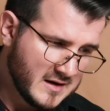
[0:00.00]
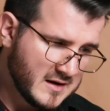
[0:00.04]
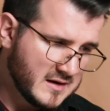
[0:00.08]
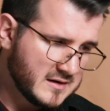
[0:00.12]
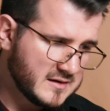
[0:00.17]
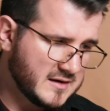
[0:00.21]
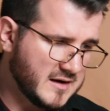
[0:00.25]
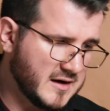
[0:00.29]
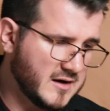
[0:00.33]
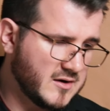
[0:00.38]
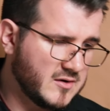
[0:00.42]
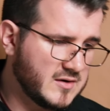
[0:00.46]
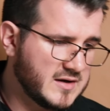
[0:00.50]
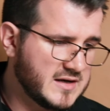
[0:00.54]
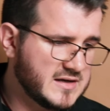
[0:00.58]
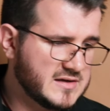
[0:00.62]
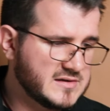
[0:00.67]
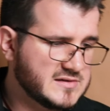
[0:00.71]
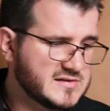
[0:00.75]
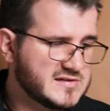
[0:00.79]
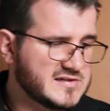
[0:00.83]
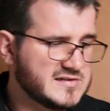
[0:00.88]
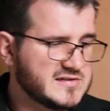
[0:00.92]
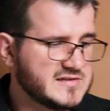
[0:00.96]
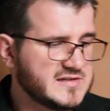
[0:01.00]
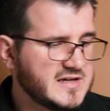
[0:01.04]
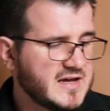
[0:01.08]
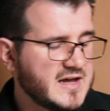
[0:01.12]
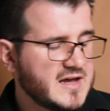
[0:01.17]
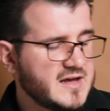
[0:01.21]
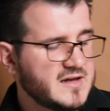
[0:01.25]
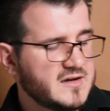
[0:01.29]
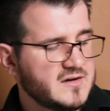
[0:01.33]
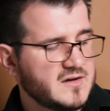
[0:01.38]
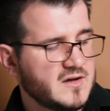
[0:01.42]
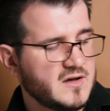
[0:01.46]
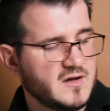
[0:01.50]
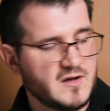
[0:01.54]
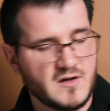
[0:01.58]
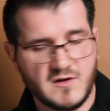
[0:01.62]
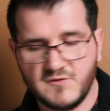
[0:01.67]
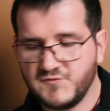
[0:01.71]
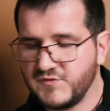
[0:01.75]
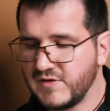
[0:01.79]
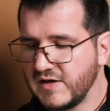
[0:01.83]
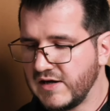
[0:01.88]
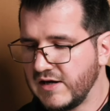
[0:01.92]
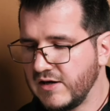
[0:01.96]
Now, instead
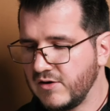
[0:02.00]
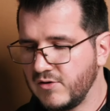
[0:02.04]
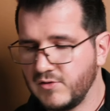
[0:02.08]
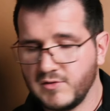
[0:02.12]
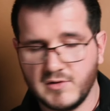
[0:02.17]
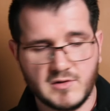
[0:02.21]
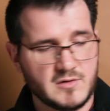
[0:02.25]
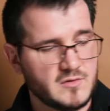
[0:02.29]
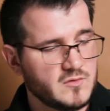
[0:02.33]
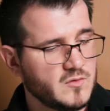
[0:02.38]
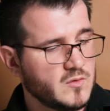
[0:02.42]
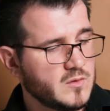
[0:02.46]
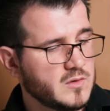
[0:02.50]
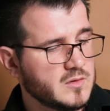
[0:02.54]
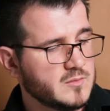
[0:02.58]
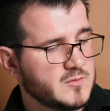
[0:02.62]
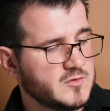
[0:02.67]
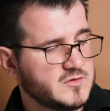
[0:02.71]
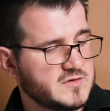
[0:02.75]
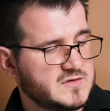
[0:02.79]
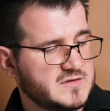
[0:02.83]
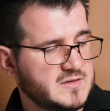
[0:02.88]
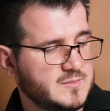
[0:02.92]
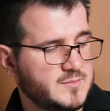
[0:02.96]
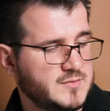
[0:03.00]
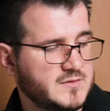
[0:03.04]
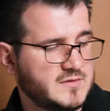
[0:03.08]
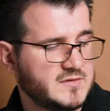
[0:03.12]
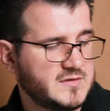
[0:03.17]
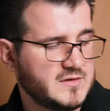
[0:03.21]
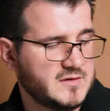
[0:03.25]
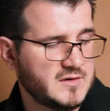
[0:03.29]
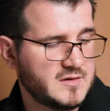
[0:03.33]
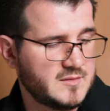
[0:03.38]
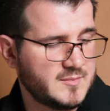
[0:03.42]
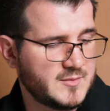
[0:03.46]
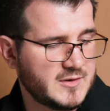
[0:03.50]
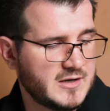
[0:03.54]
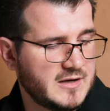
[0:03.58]
of our normal simple syrup,